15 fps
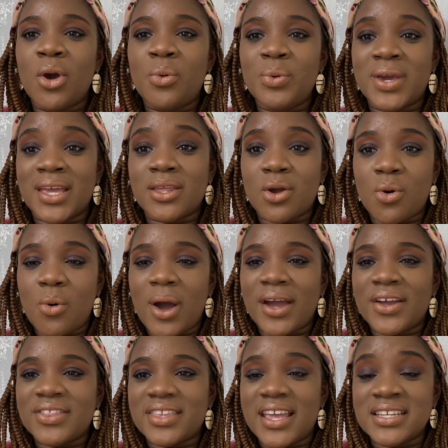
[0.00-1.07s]
We can
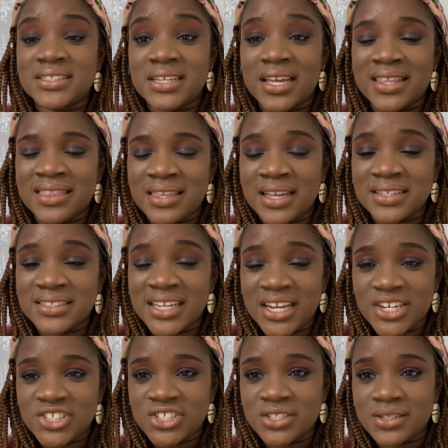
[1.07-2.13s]
acquire things
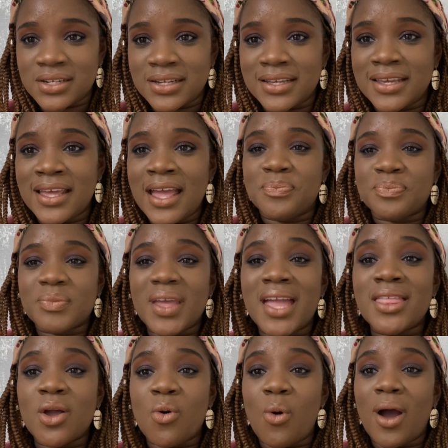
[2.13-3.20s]
intentionally
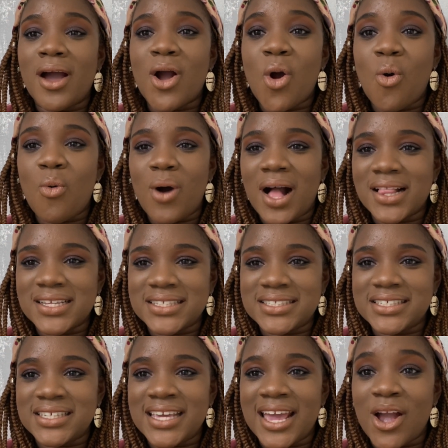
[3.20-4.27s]
and acquire
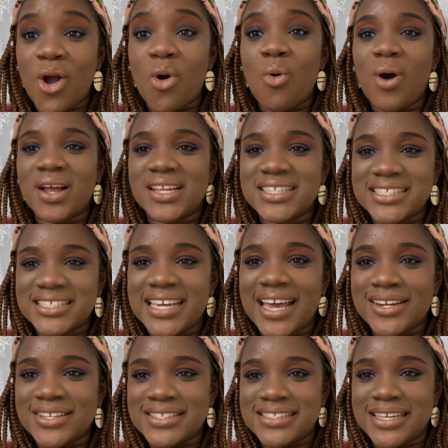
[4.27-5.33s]
quality and quantity
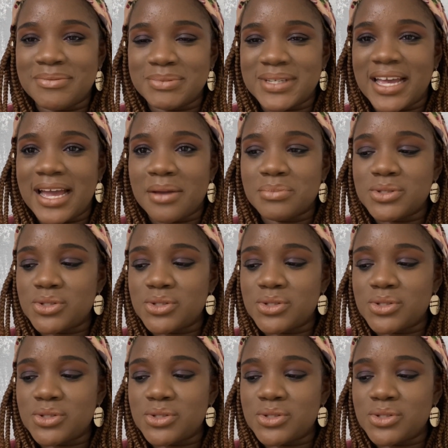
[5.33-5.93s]
at the same time.